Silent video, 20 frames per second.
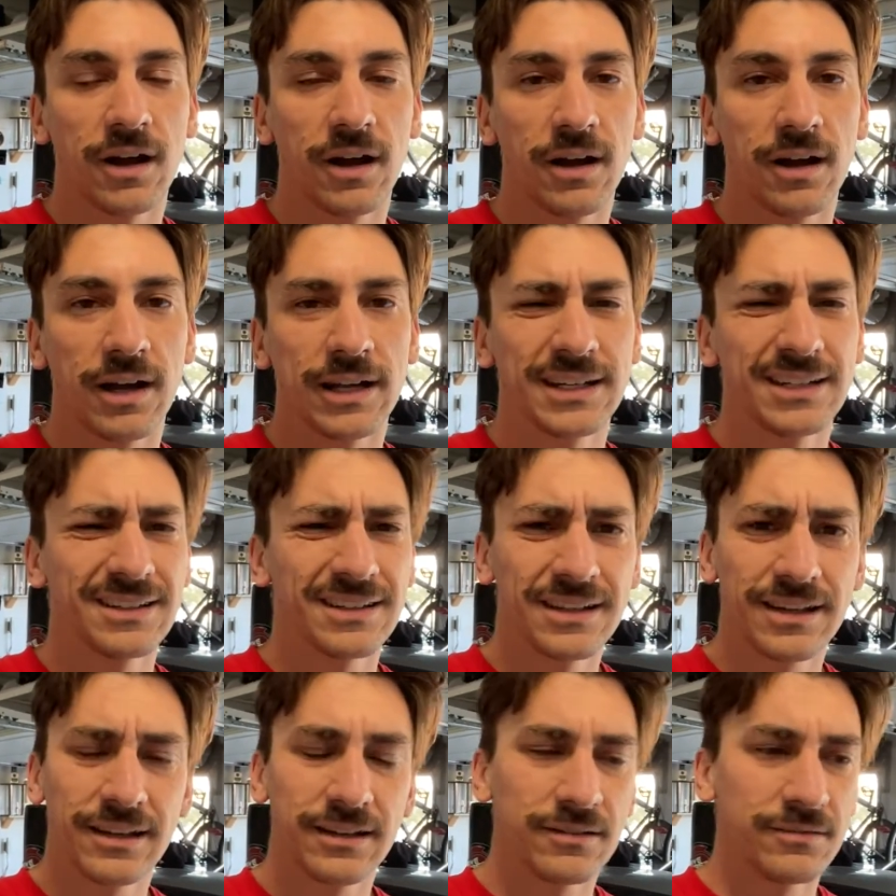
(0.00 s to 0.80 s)
I didn't
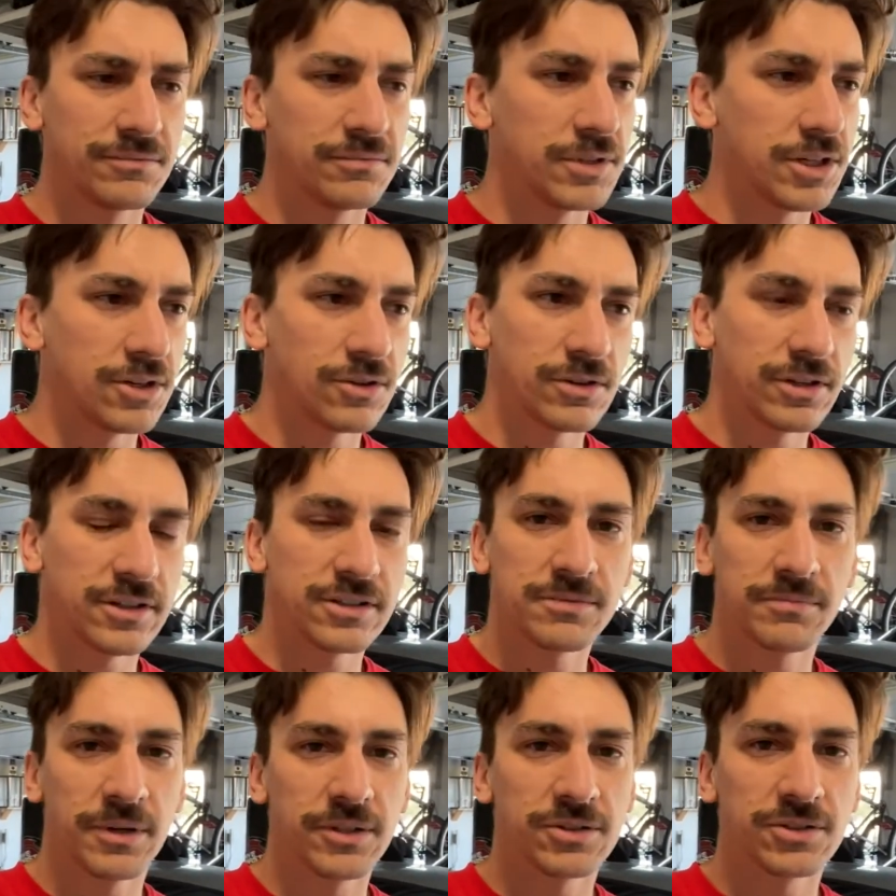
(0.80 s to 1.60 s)
get nearly
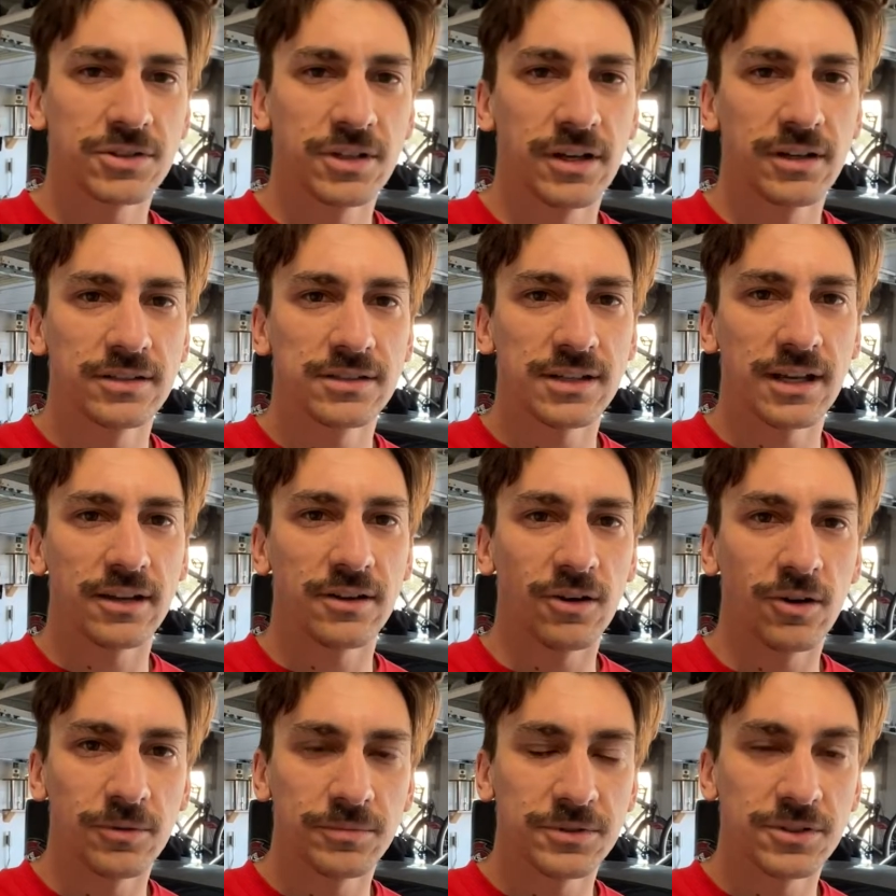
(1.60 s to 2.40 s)
as much done as I'd
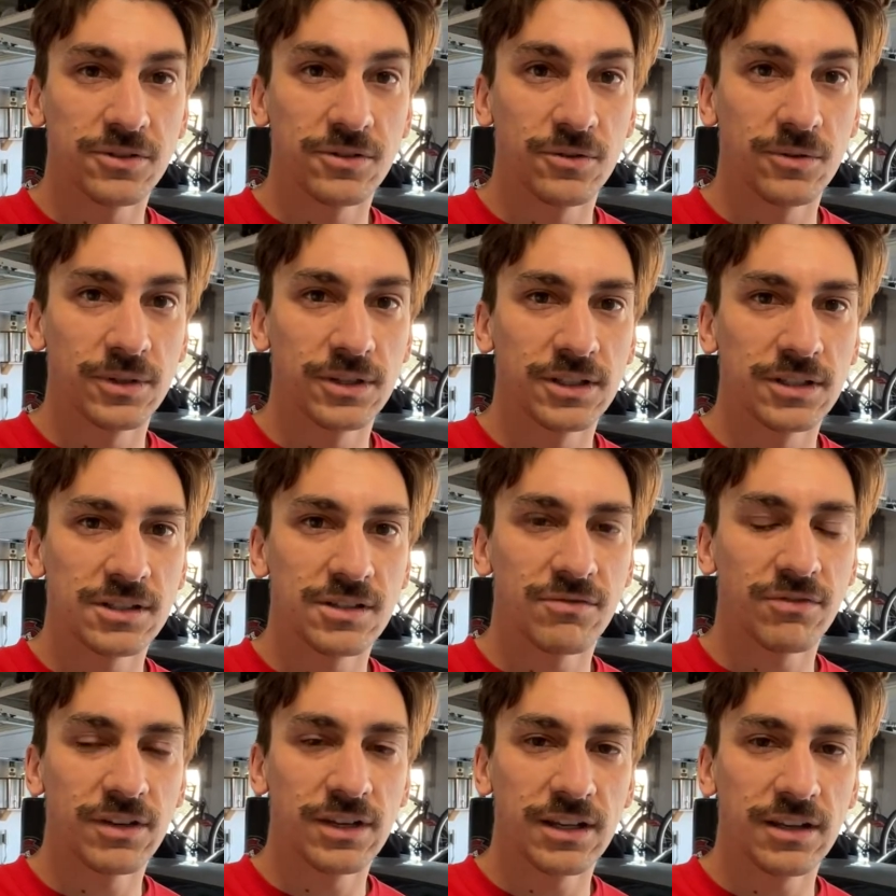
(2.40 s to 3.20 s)
hoped to in this
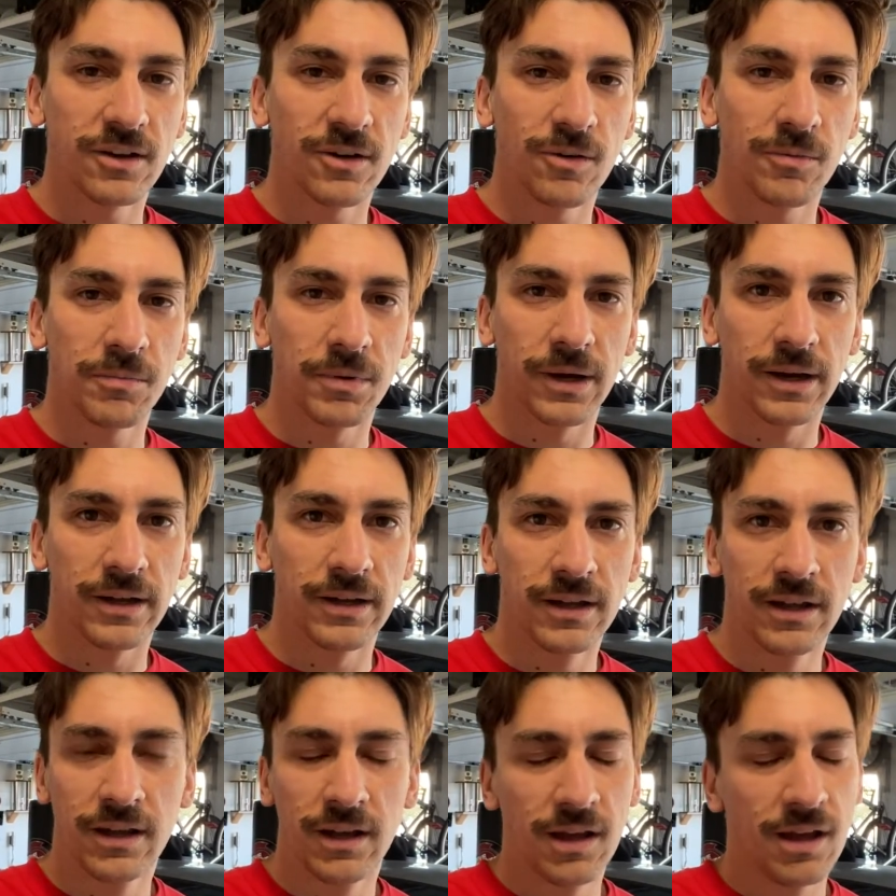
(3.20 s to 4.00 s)
video, but